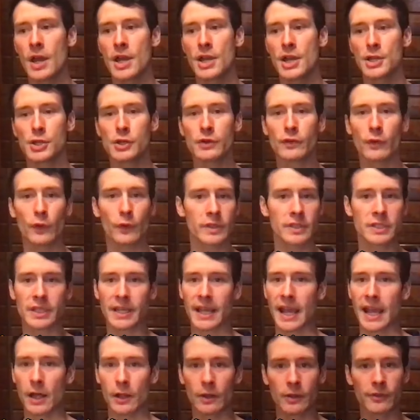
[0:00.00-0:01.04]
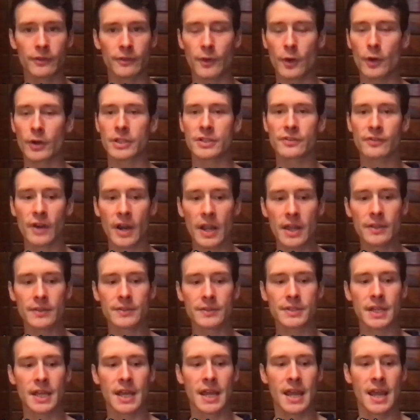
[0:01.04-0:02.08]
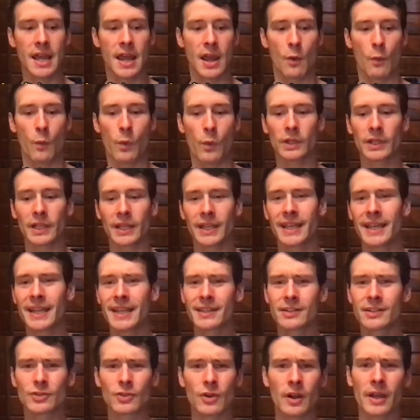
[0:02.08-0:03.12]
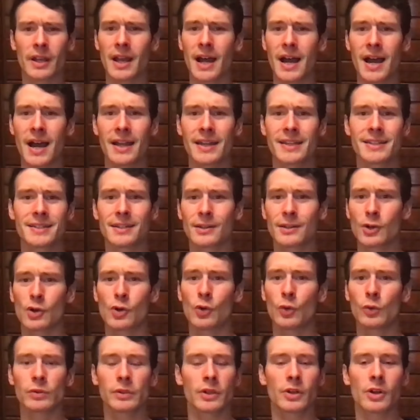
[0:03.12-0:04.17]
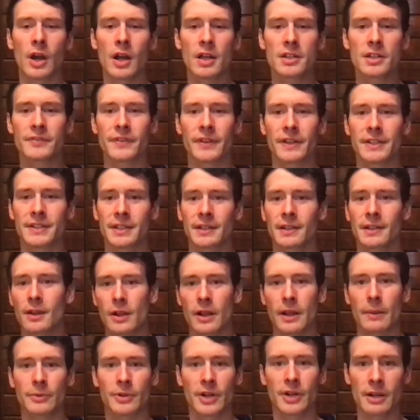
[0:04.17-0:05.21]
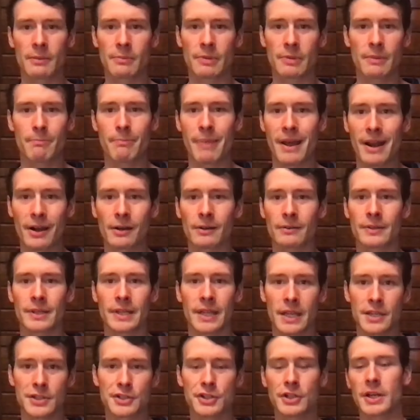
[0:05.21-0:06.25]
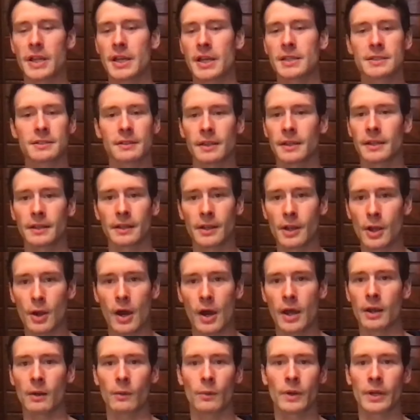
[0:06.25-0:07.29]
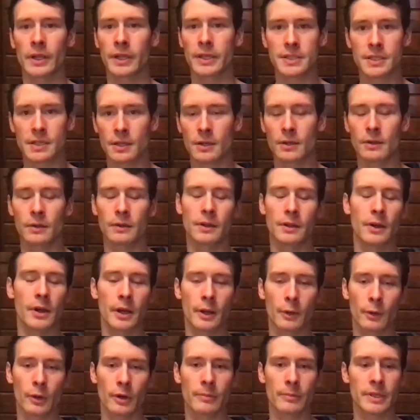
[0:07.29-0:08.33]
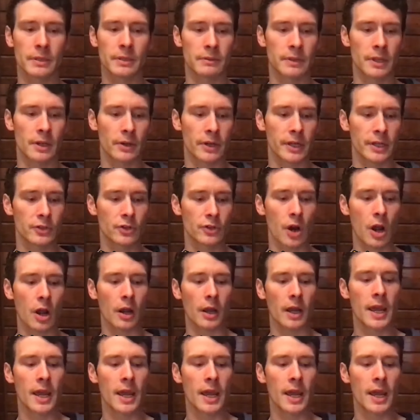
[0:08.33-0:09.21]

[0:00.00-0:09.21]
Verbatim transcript: you have all these like health focused friends where like getting drunk and high isn't cool in CrossFit. It's like, no, like I'm trying to be better than yesterday. So like, no, I don't want to get stoned. No, I don't want to be, get drunk.